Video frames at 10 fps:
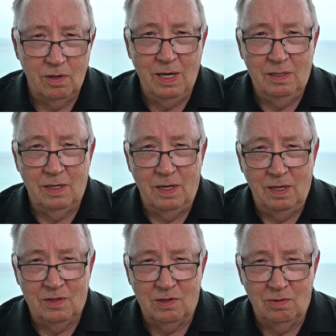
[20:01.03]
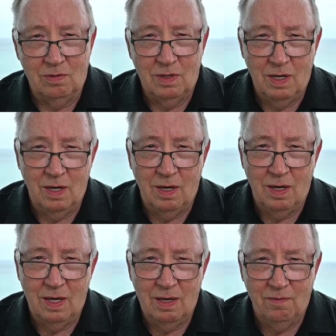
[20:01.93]
great today. So,
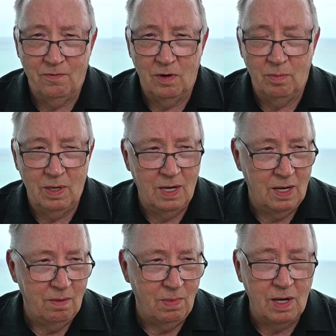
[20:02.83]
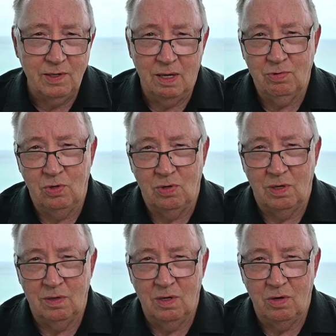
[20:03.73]
from Manta,
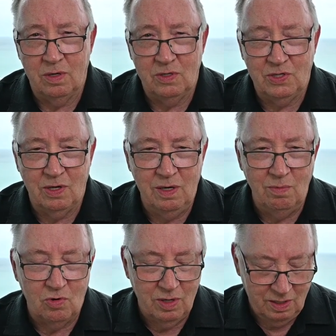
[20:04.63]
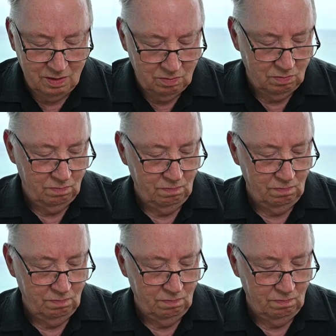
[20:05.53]
Ecuador, on a Sunday morning,